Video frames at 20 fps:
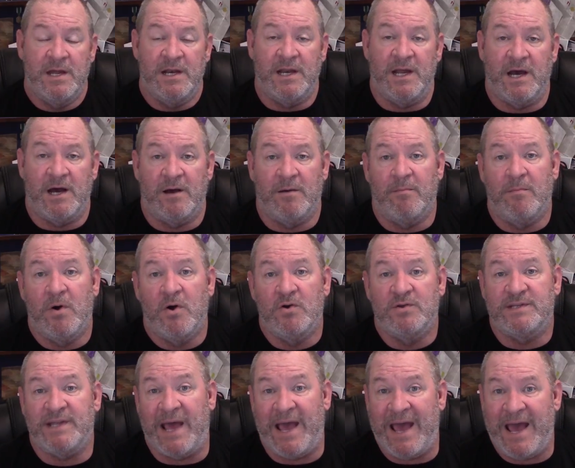Now,
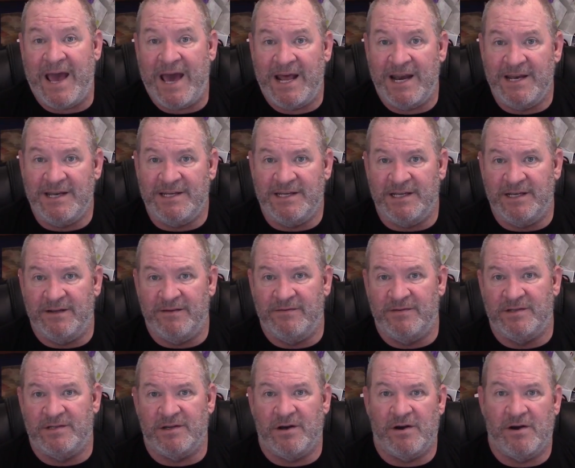most
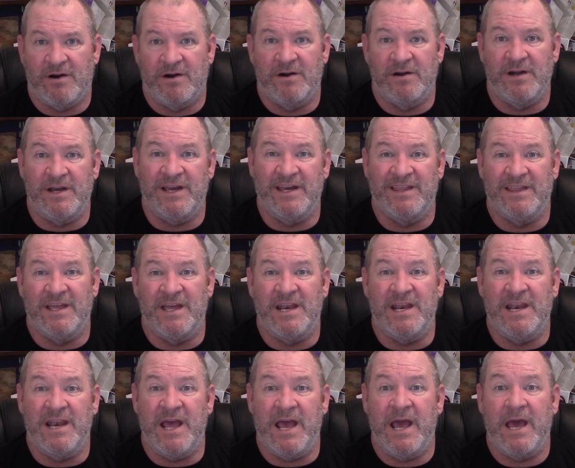additives are in the
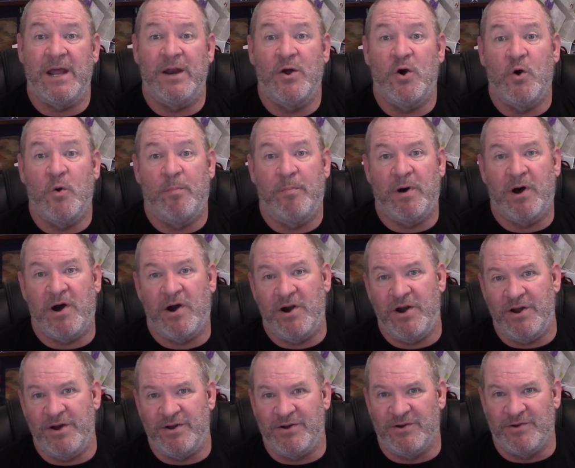
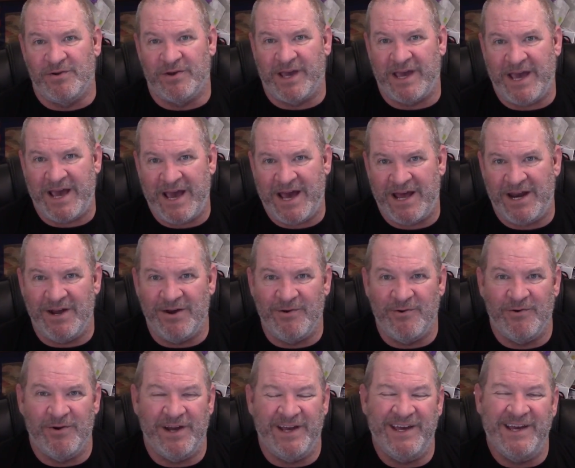nanoparticle
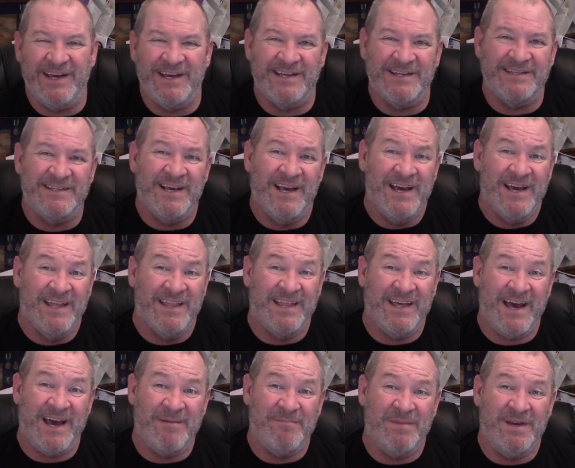category. Yes,
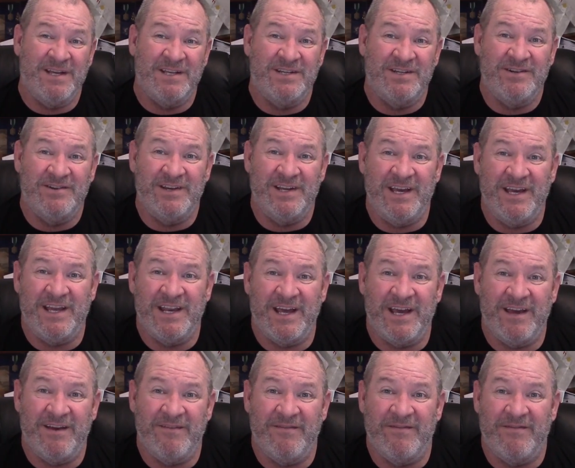that means you need
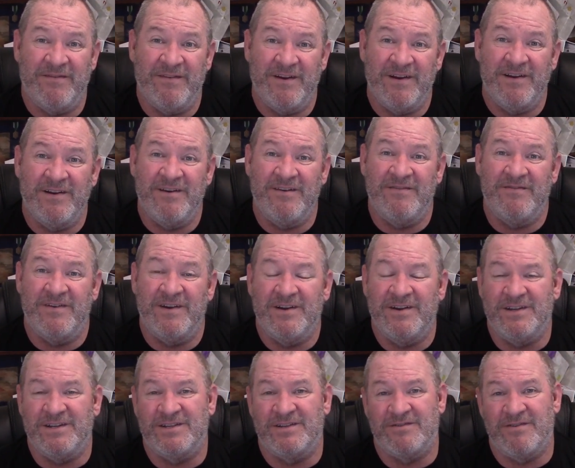a very,
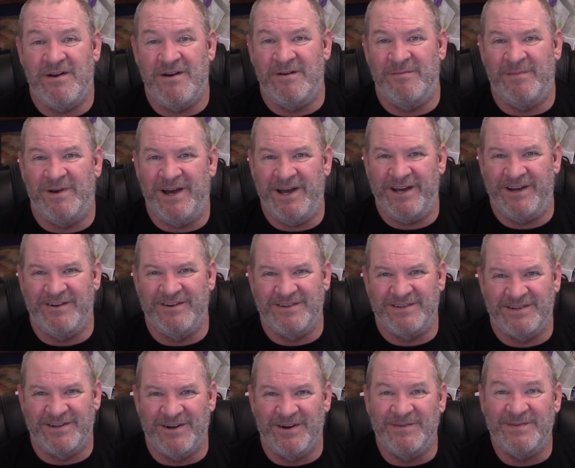very strong
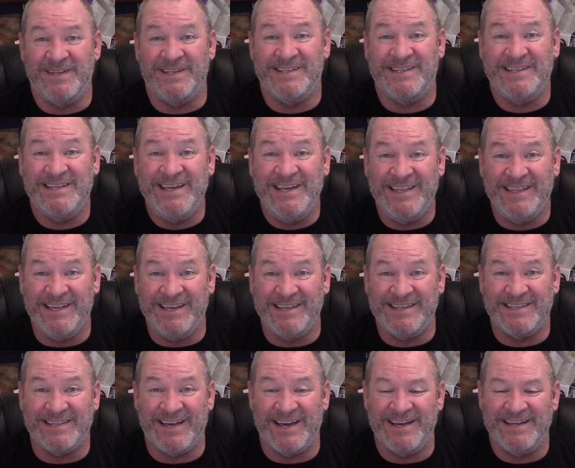microscope to see
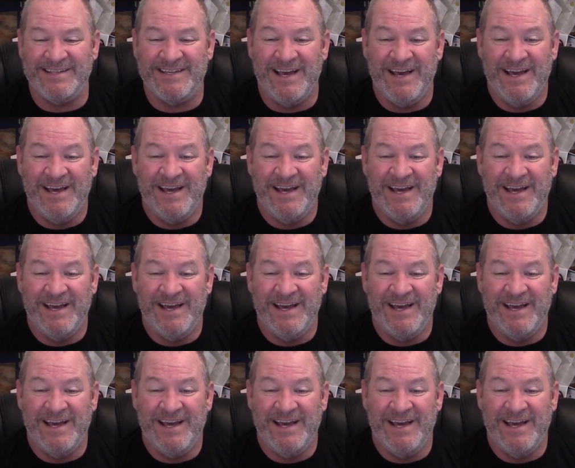these things.